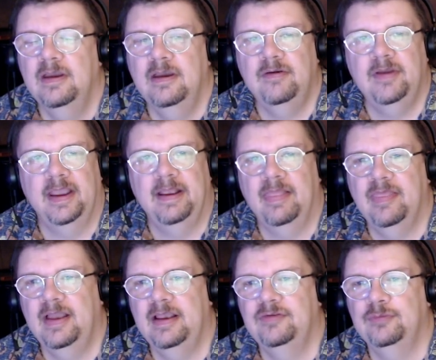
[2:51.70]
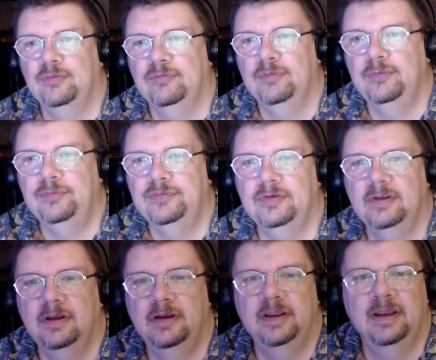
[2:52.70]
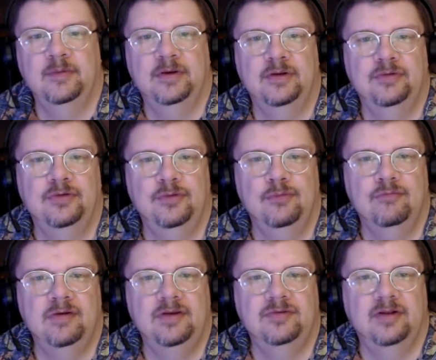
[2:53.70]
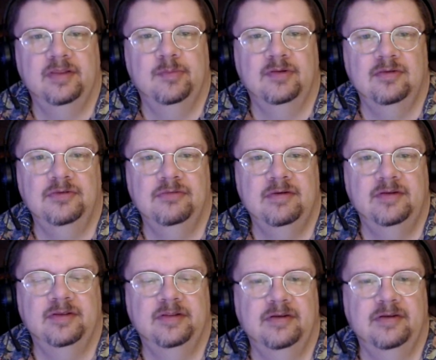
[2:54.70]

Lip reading: Okay, that is all the rules. I am going to restart the puzzle to reset the